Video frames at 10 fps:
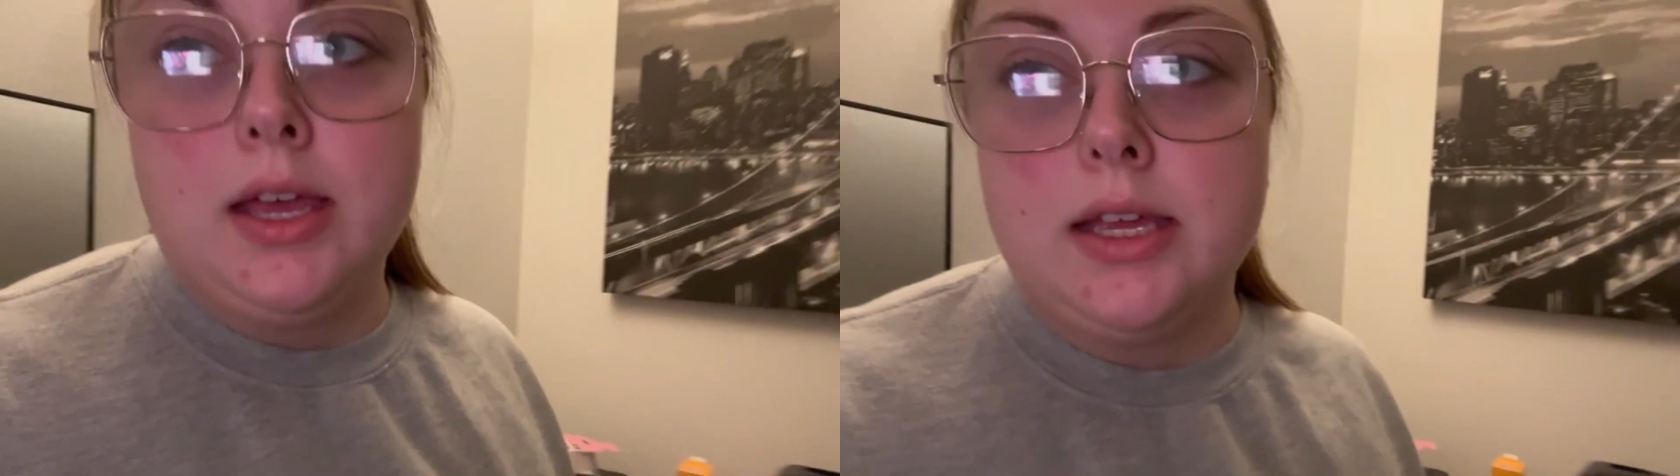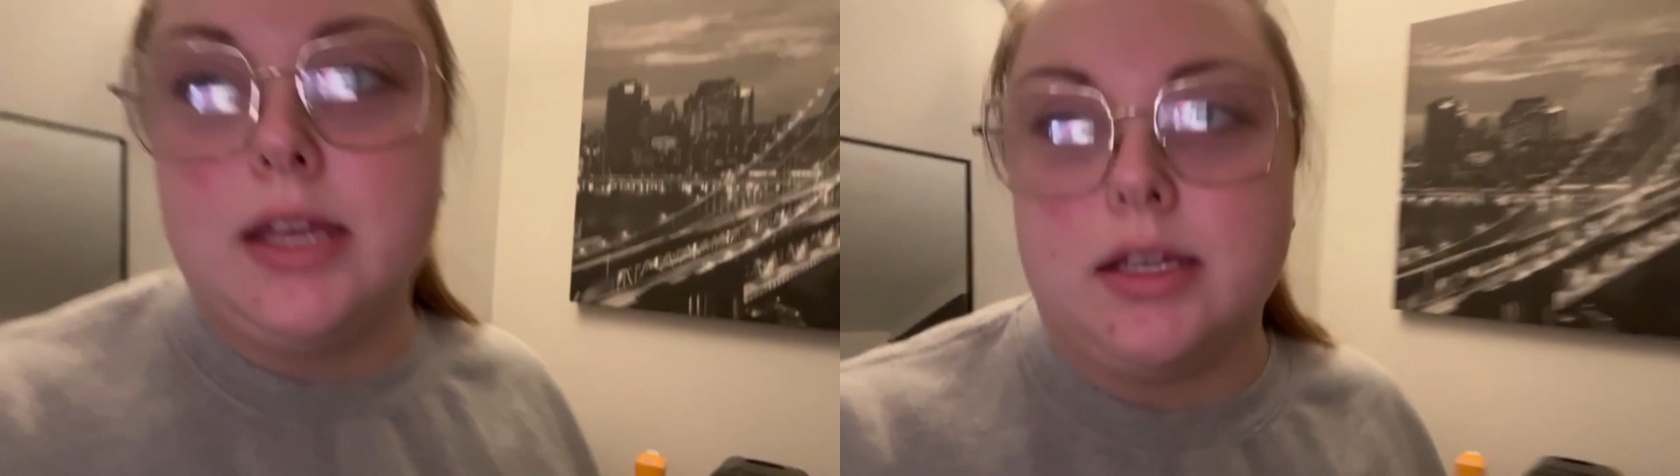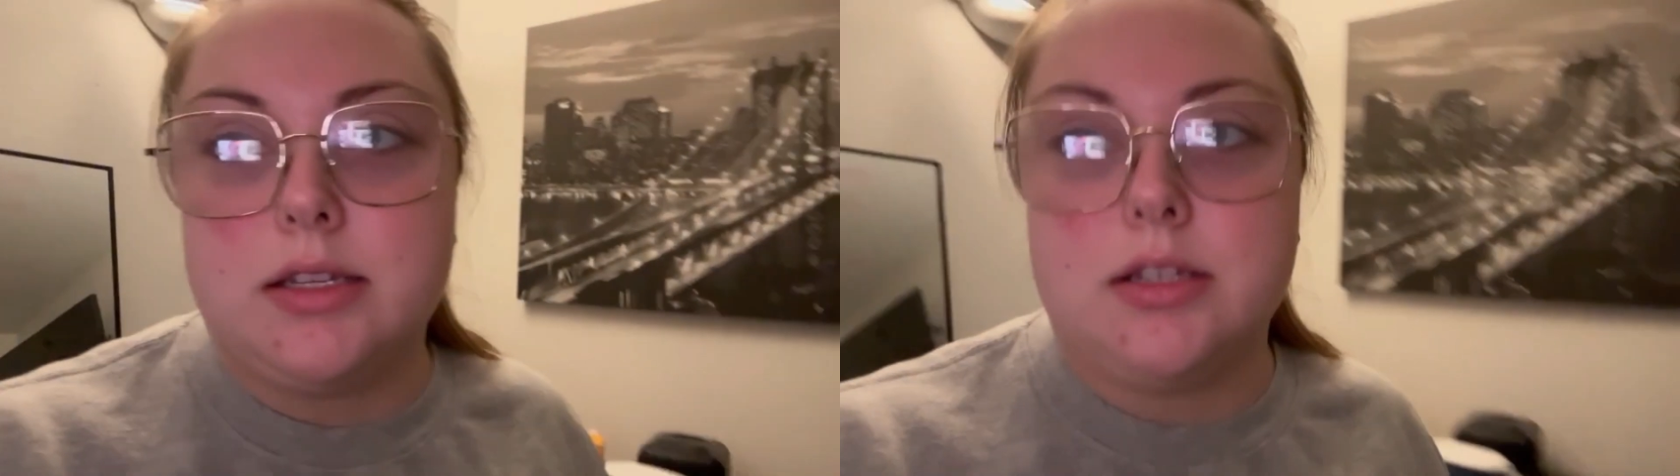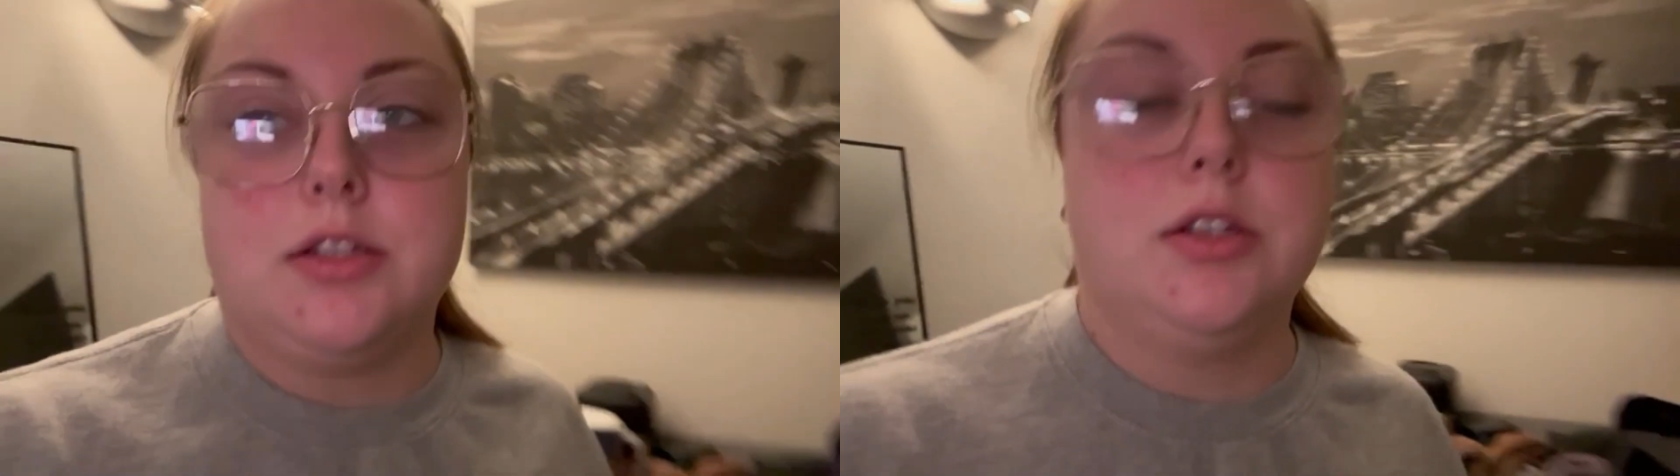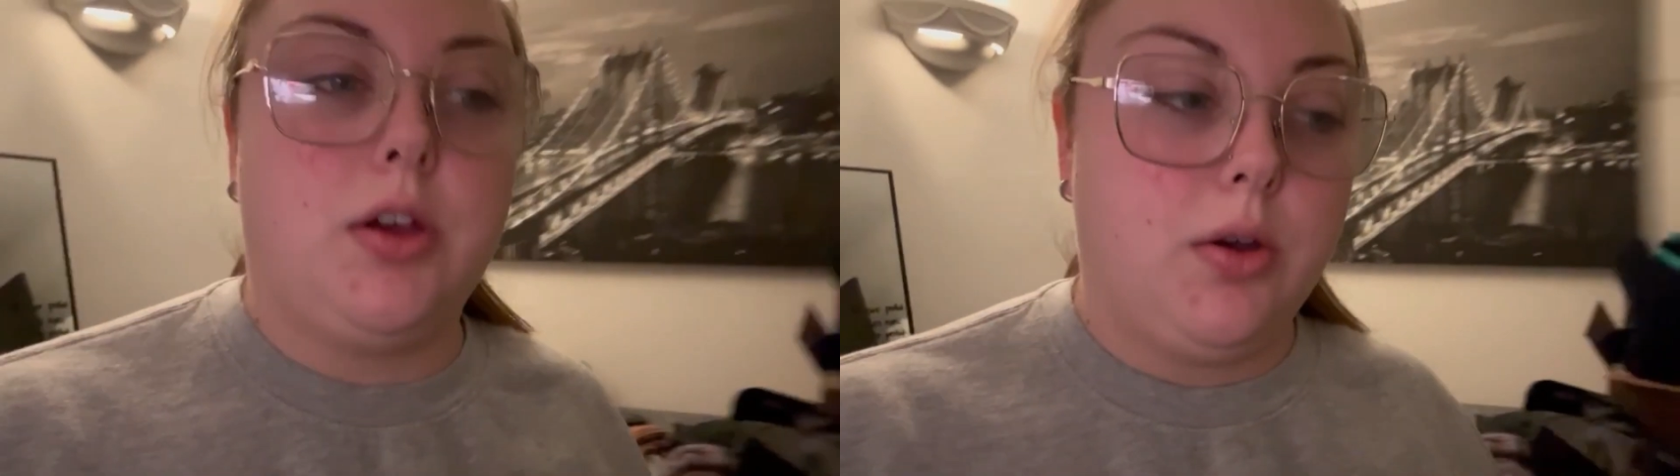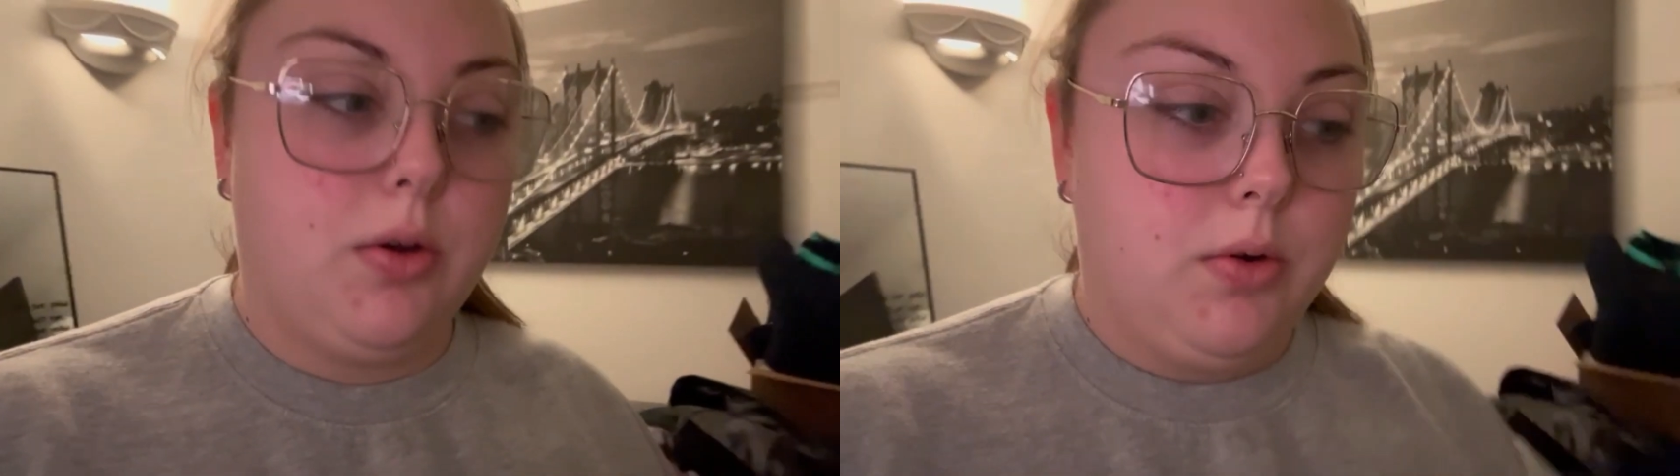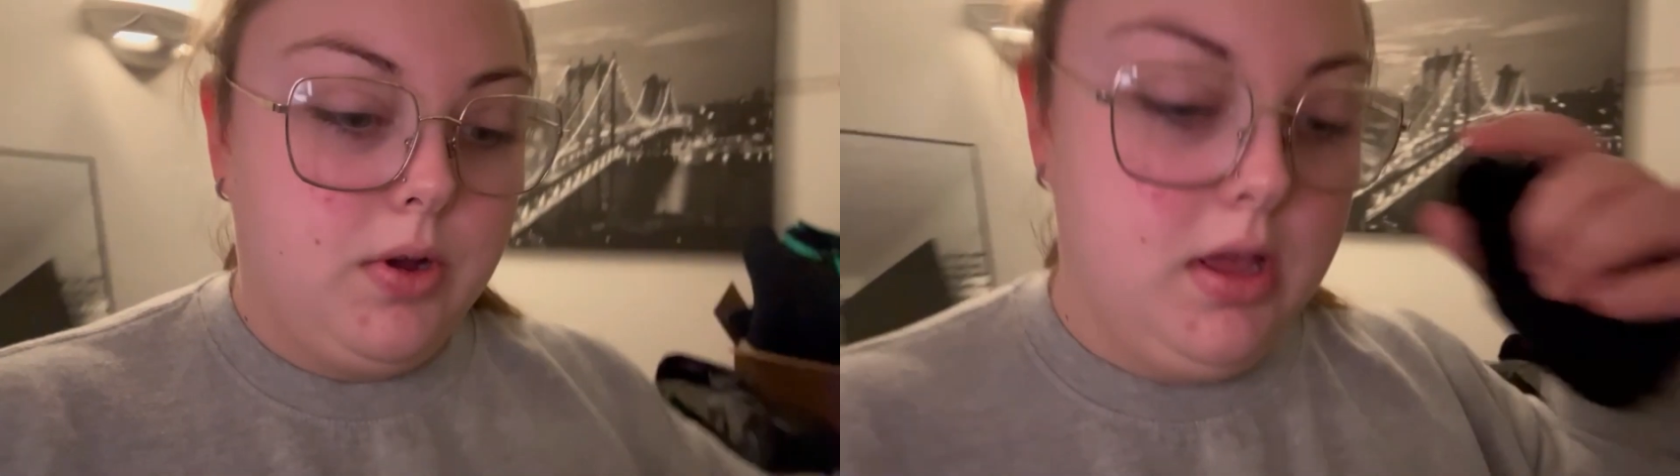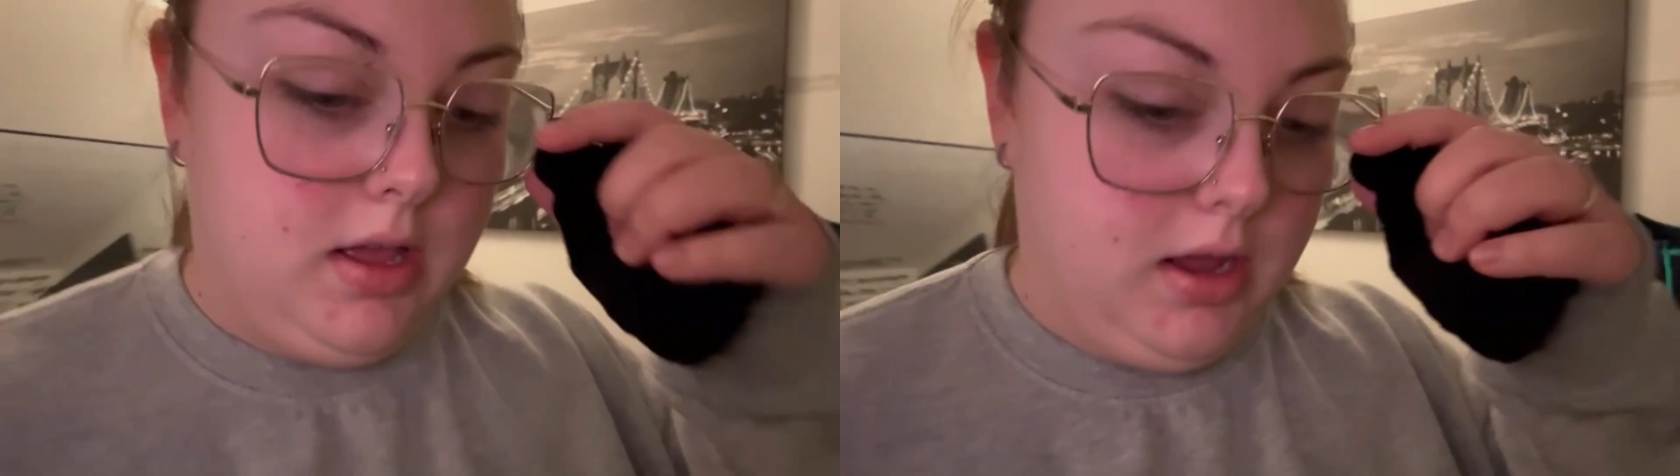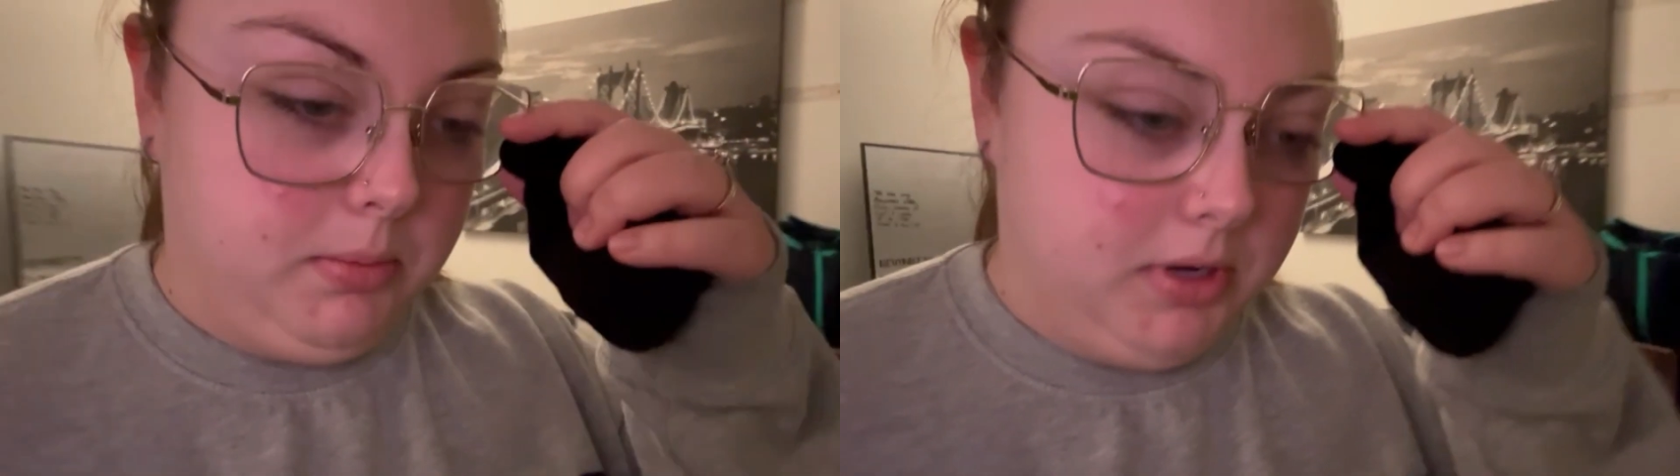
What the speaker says: Yes, so I'm